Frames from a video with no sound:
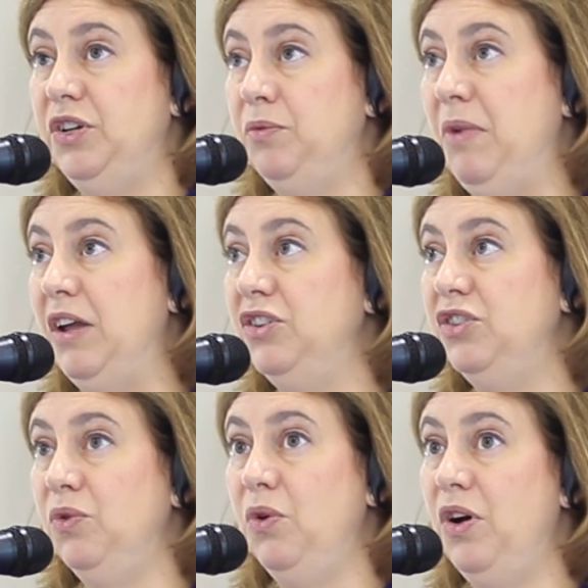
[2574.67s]
to make
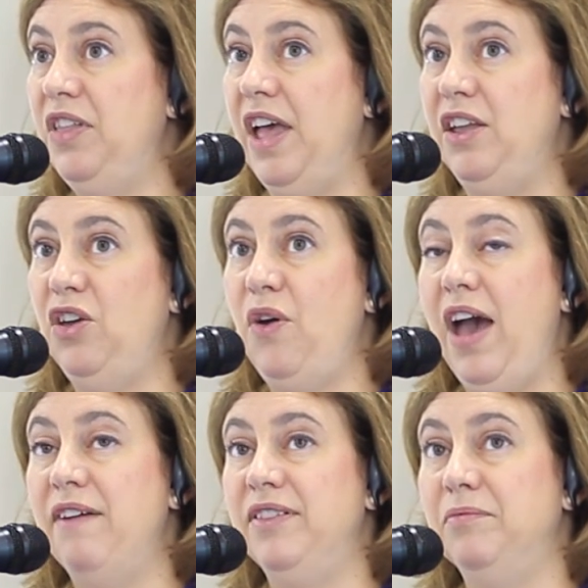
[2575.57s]
sure that you
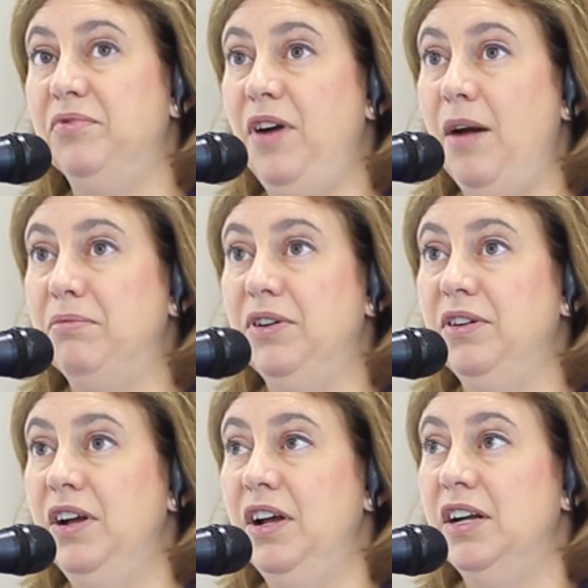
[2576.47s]
have the
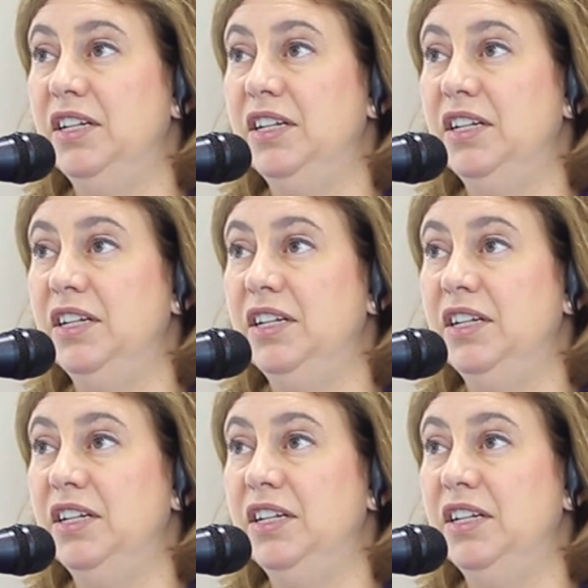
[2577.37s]
proper